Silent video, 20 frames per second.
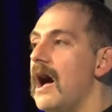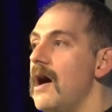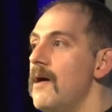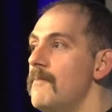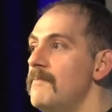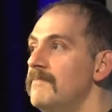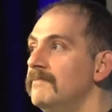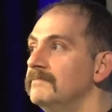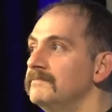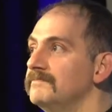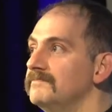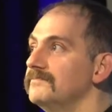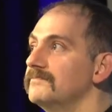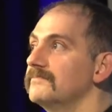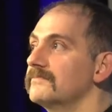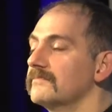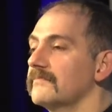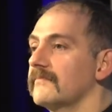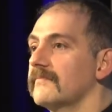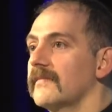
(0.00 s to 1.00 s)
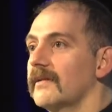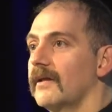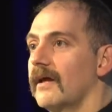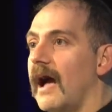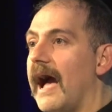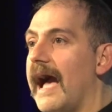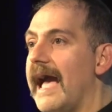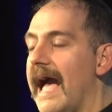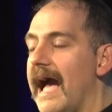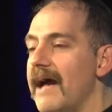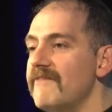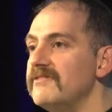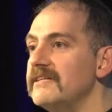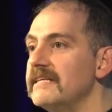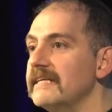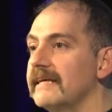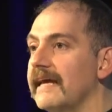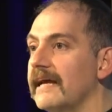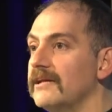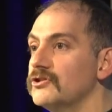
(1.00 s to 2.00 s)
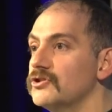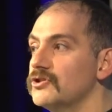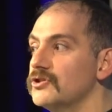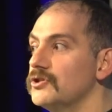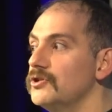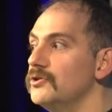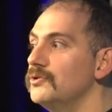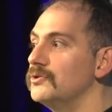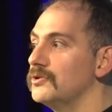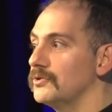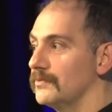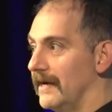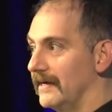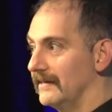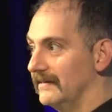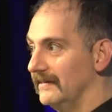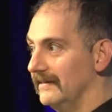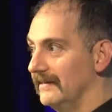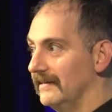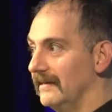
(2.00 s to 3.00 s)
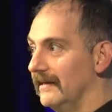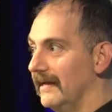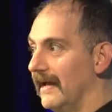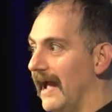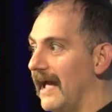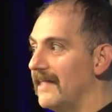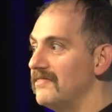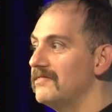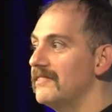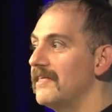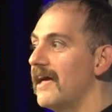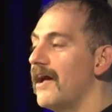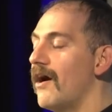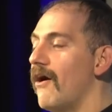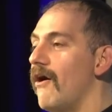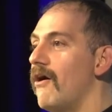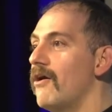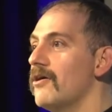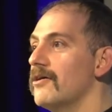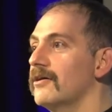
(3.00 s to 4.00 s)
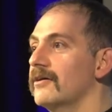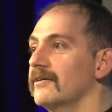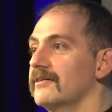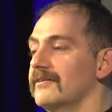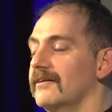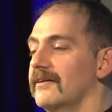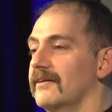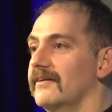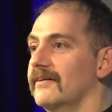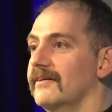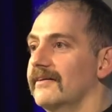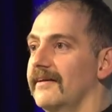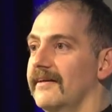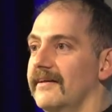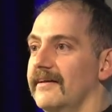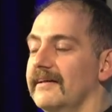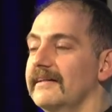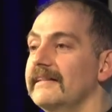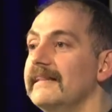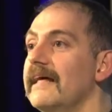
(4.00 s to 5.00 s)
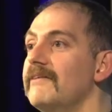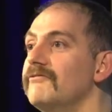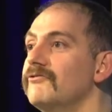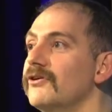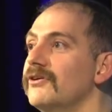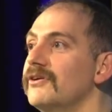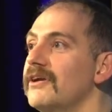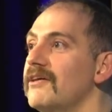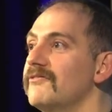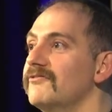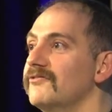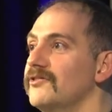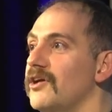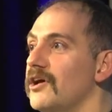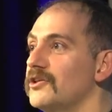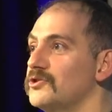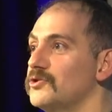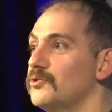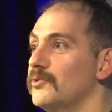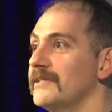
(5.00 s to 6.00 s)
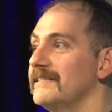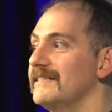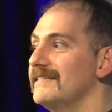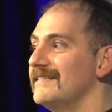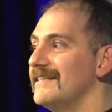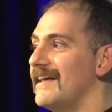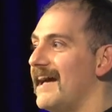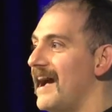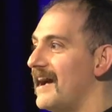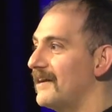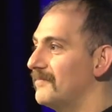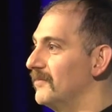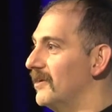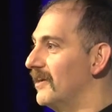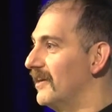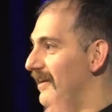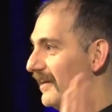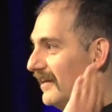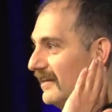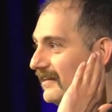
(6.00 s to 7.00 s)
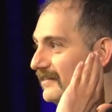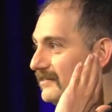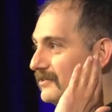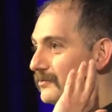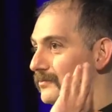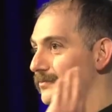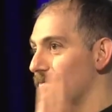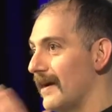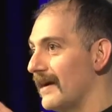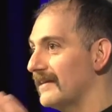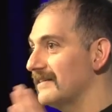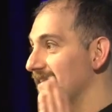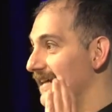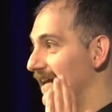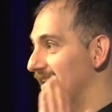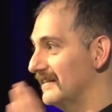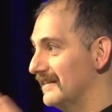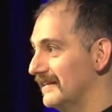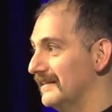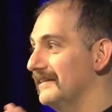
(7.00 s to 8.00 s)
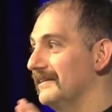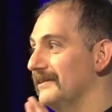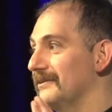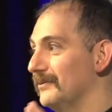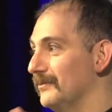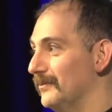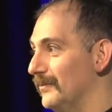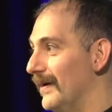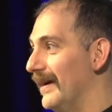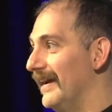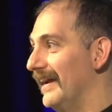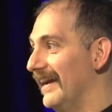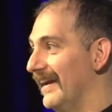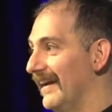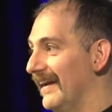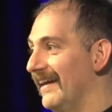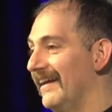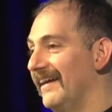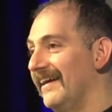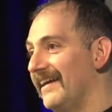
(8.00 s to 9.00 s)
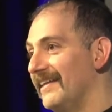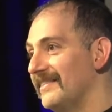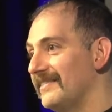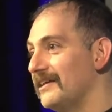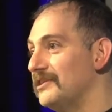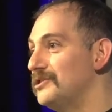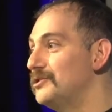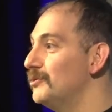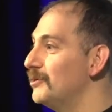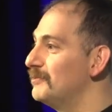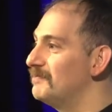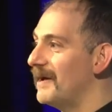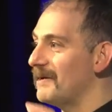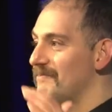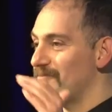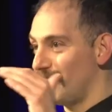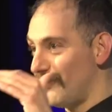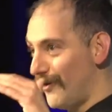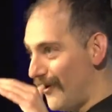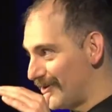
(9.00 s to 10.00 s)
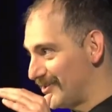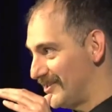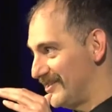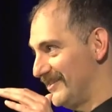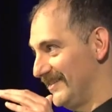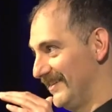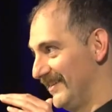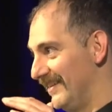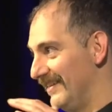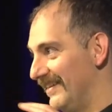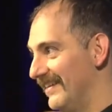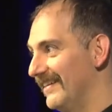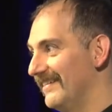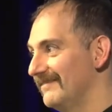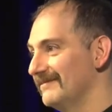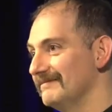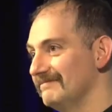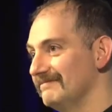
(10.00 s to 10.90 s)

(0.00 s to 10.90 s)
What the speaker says: I haven't engaged too directly, and they are clever enough not to attack me in a direct and clear way. They do it by proxy.